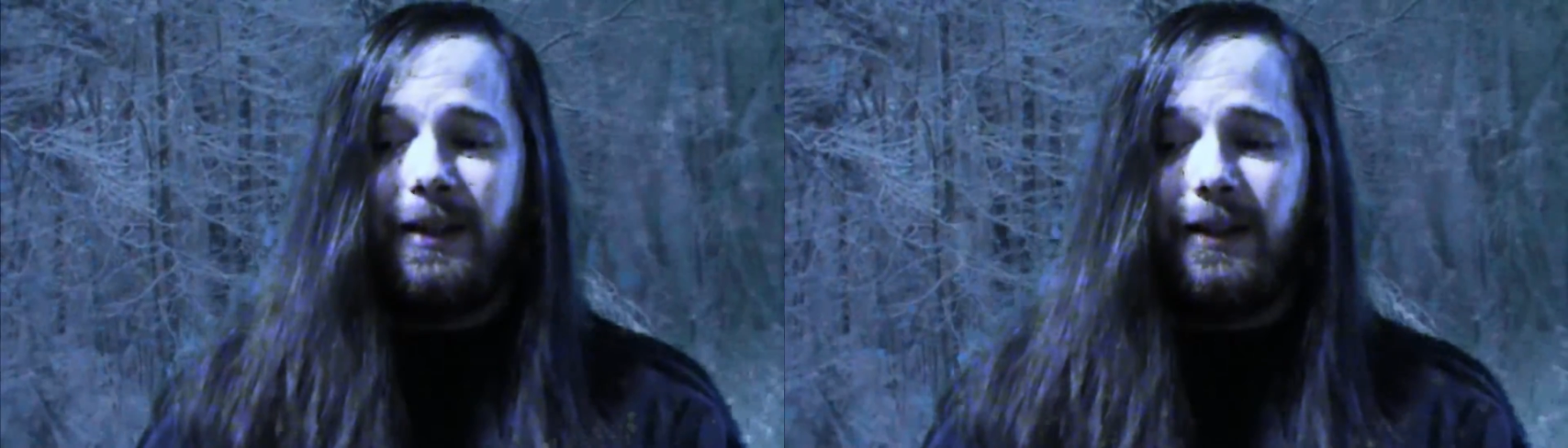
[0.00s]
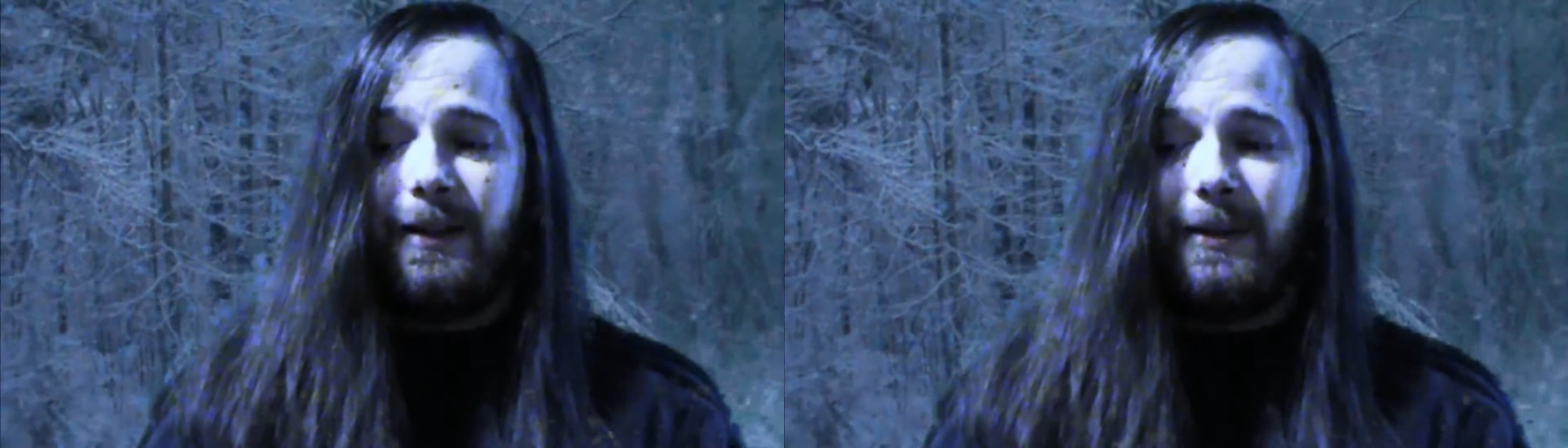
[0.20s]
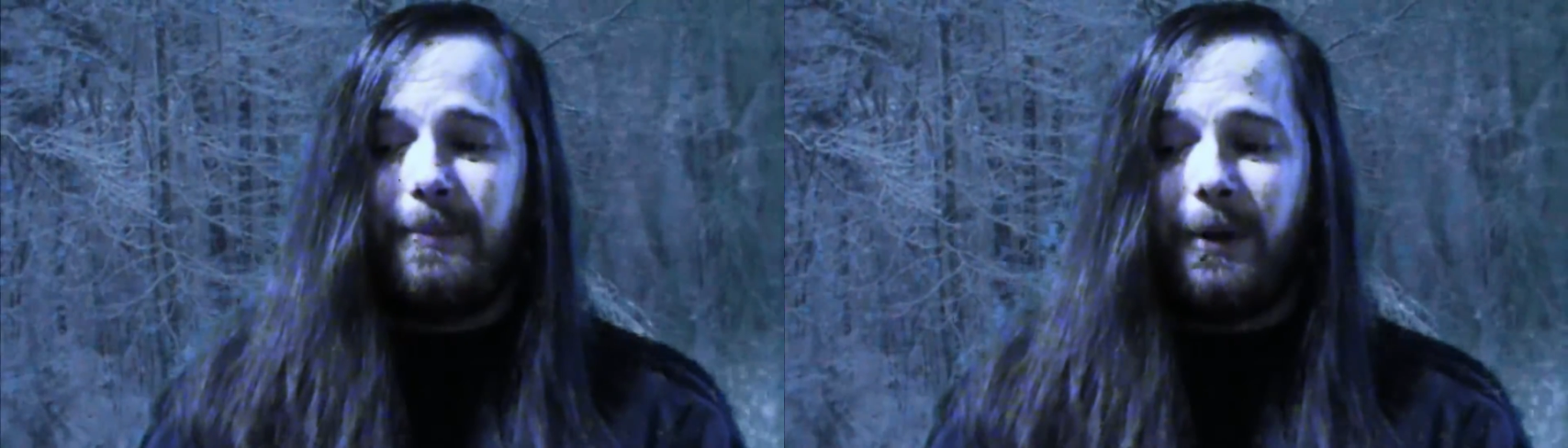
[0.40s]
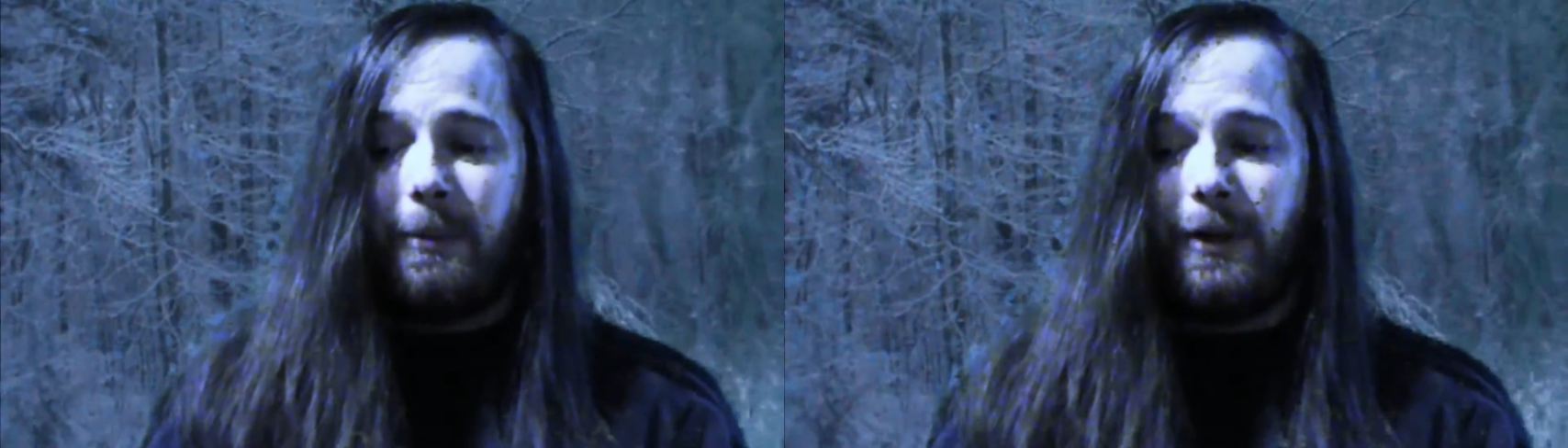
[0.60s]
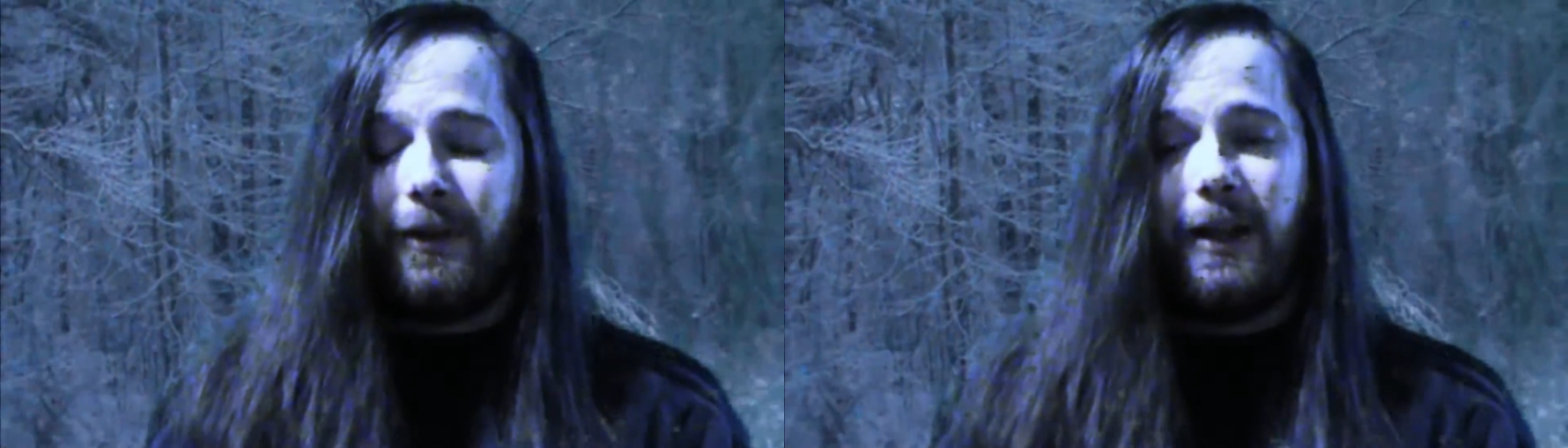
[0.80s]
I
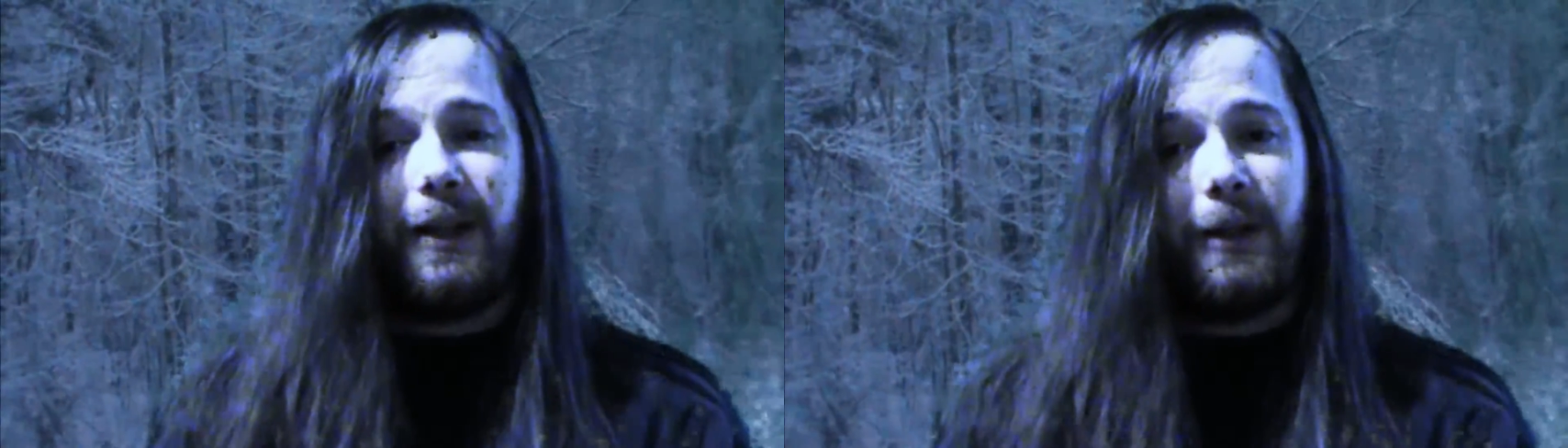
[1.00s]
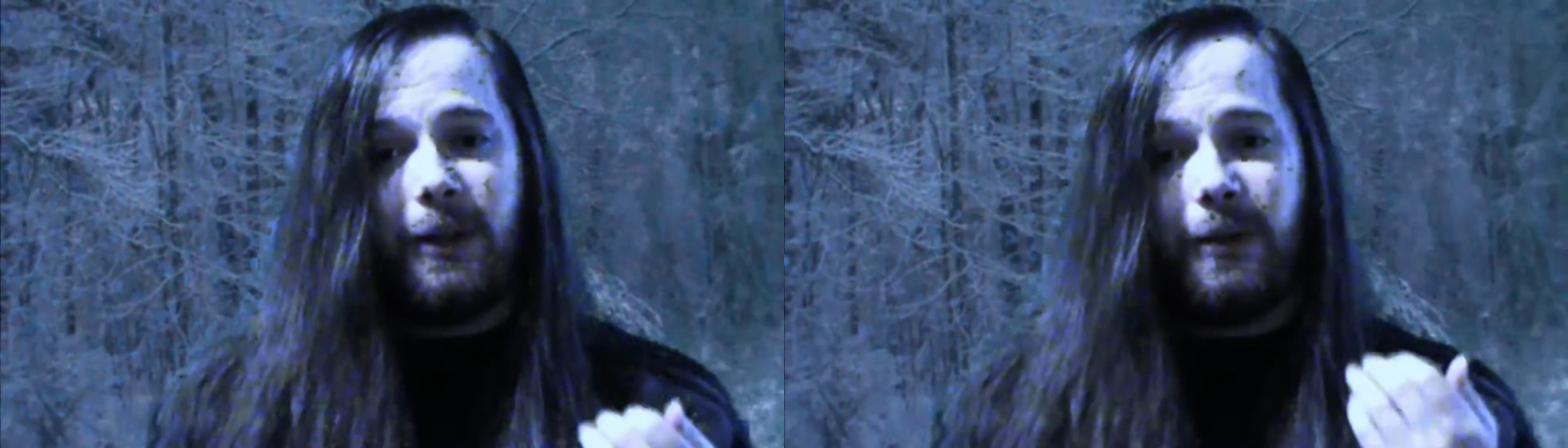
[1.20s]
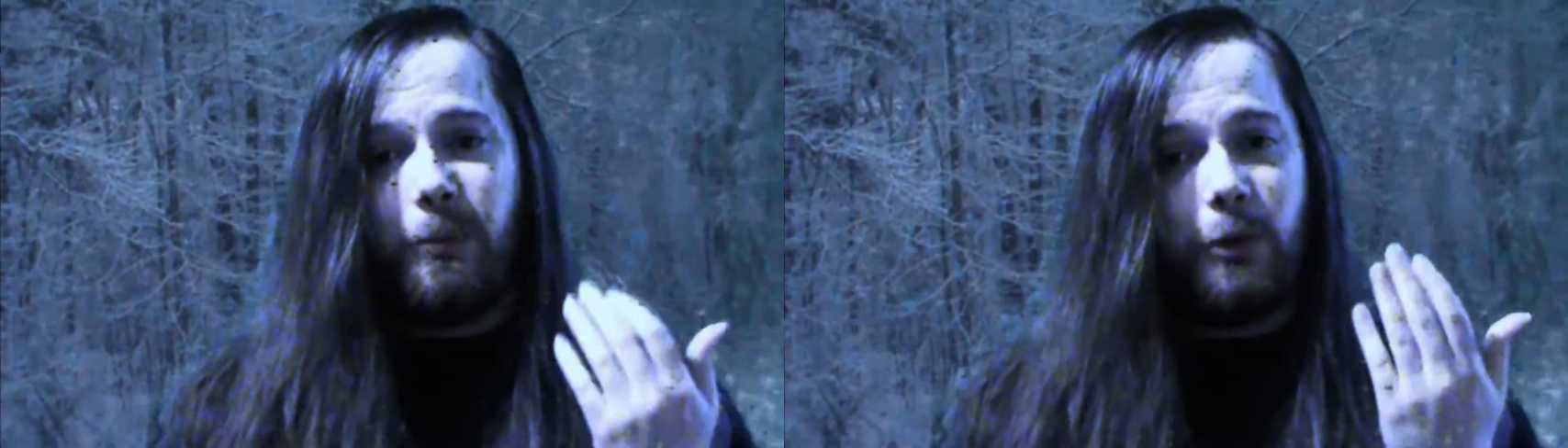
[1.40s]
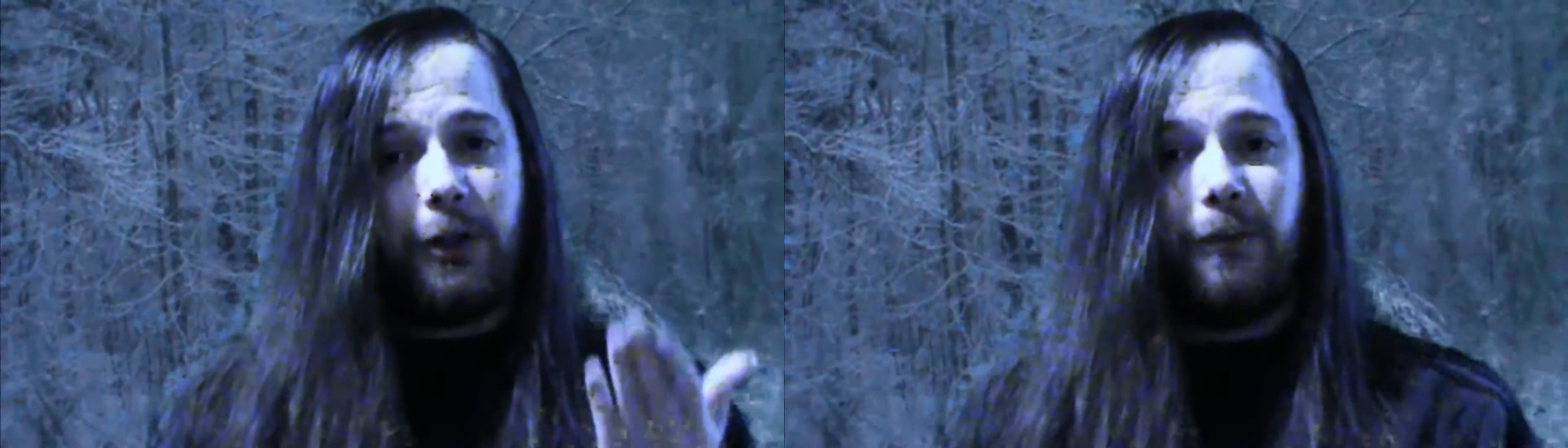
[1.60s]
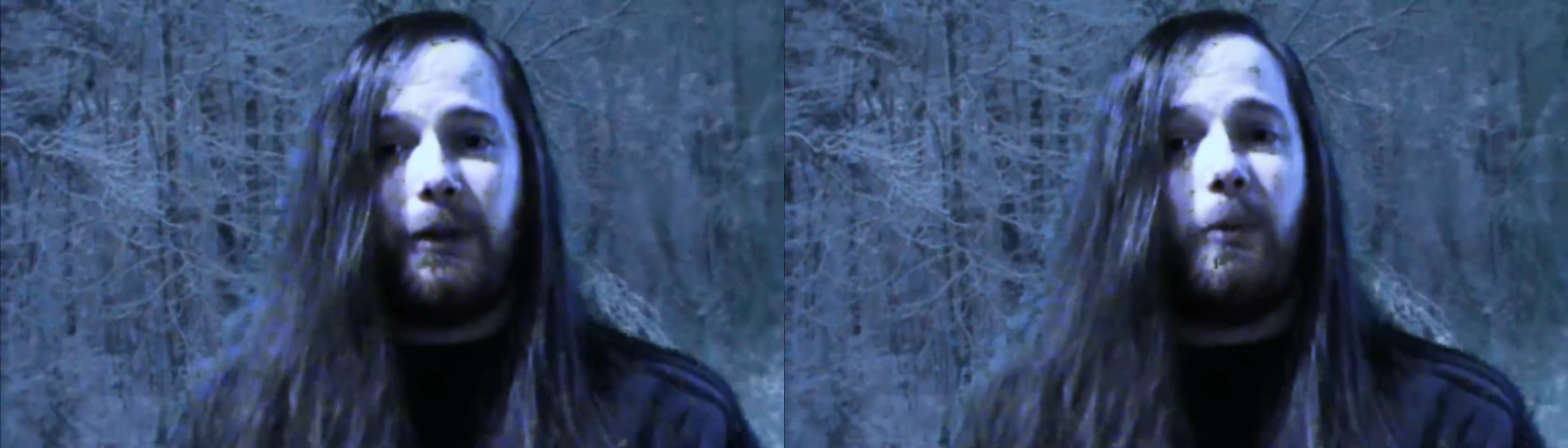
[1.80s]
want to thank
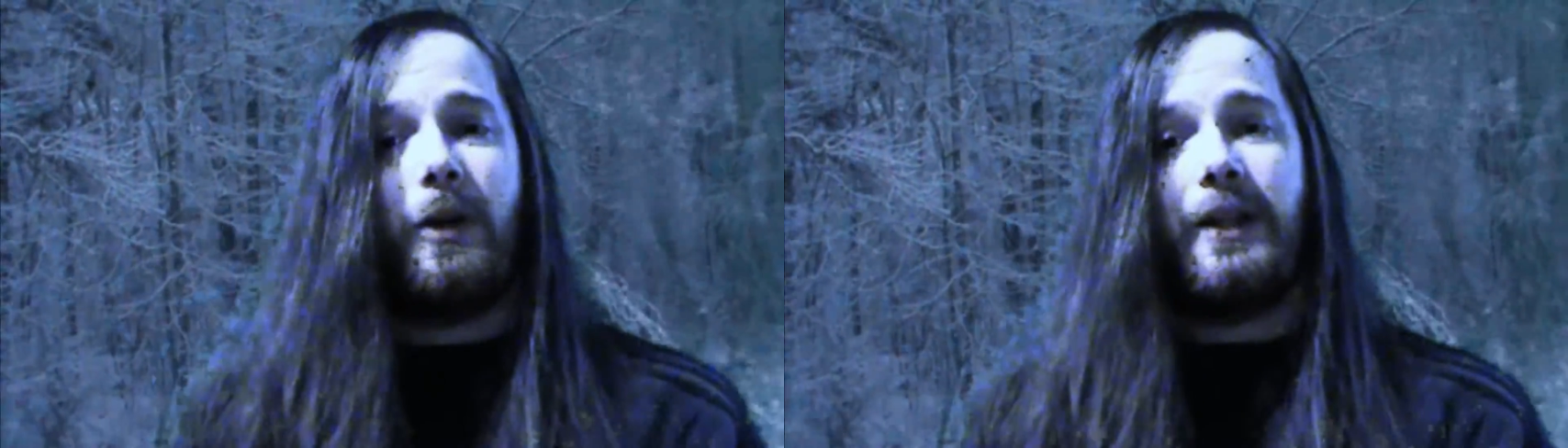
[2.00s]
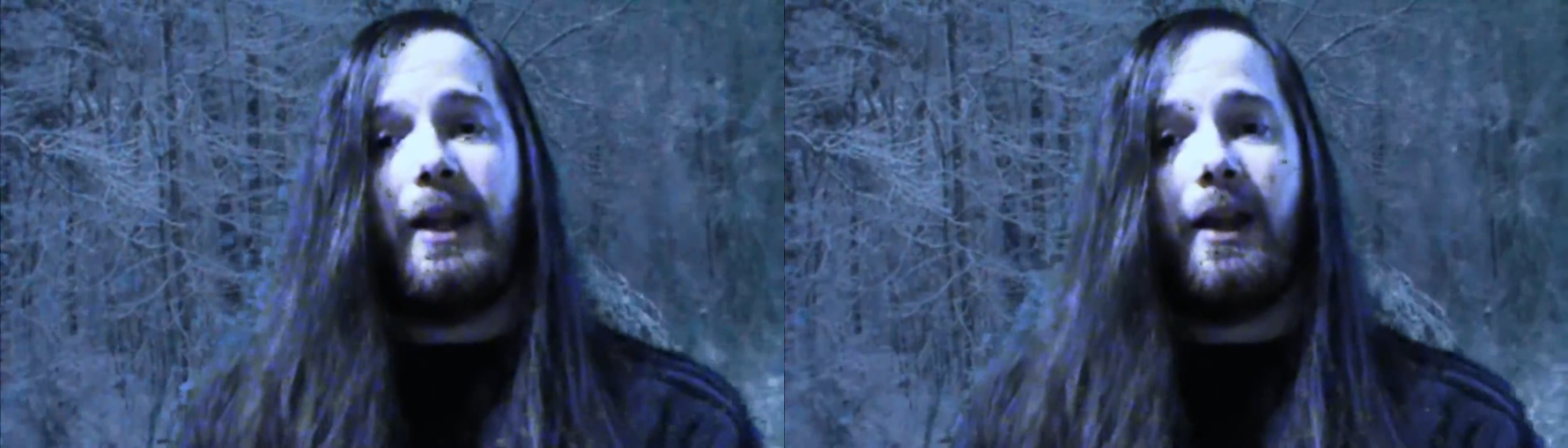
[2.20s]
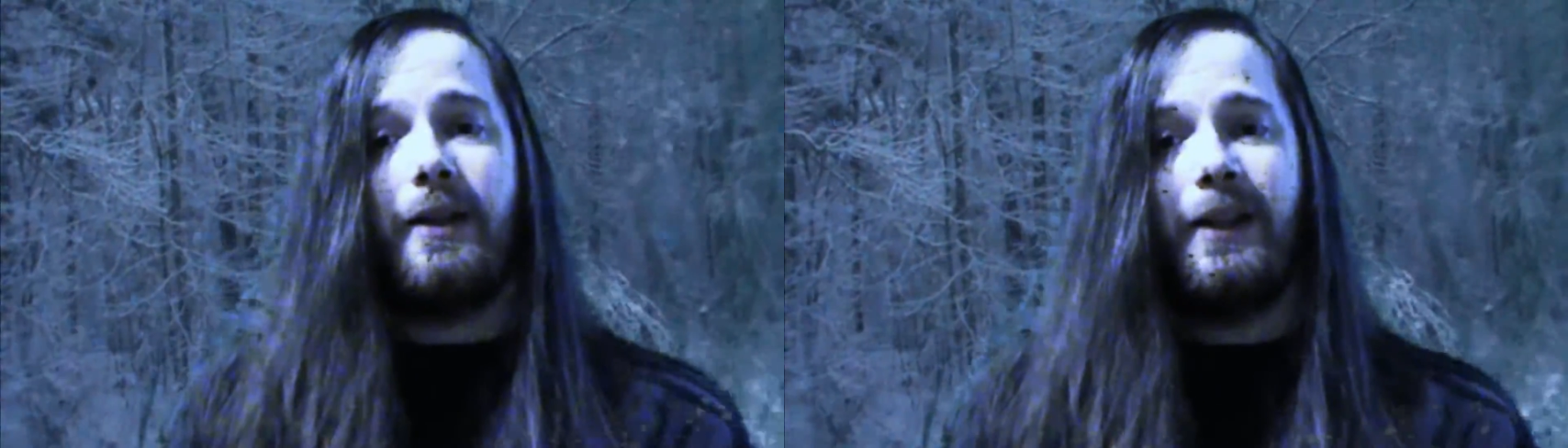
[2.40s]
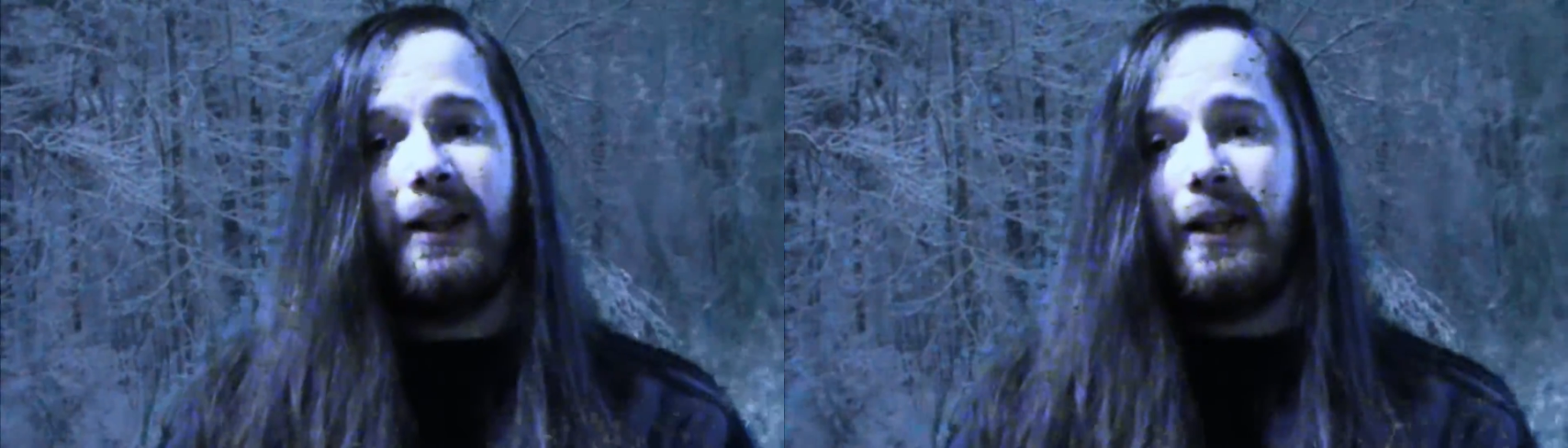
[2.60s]
Warchild V1 again.